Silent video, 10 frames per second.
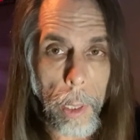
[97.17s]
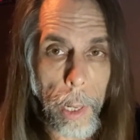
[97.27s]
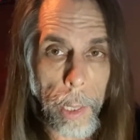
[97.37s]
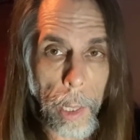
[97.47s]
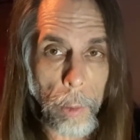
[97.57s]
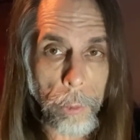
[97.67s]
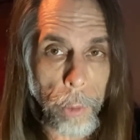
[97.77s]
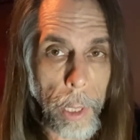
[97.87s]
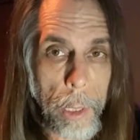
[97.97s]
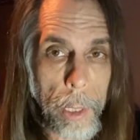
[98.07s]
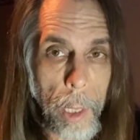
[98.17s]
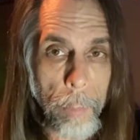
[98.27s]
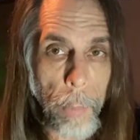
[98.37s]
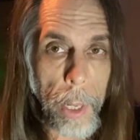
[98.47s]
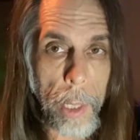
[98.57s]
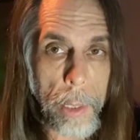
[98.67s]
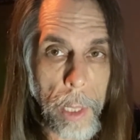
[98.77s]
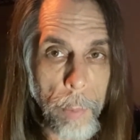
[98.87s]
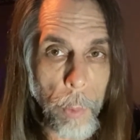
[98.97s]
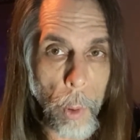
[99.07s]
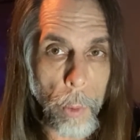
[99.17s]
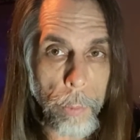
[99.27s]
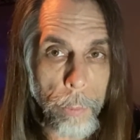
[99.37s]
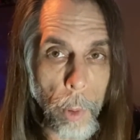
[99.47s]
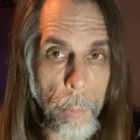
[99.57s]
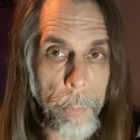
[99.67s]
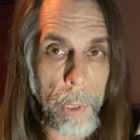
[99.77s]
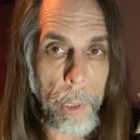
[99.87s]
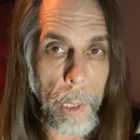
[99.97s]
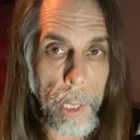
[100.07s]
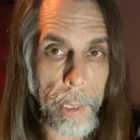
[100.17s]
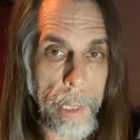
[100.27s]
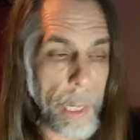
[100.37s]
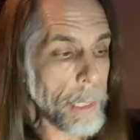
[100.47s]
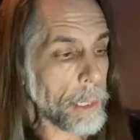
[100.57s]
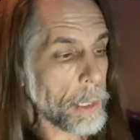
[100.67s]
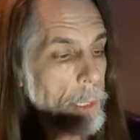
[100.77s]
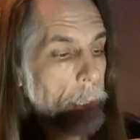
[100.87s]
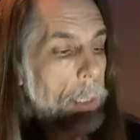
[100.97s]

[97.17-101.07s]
and I'll try to get my tempo from being like this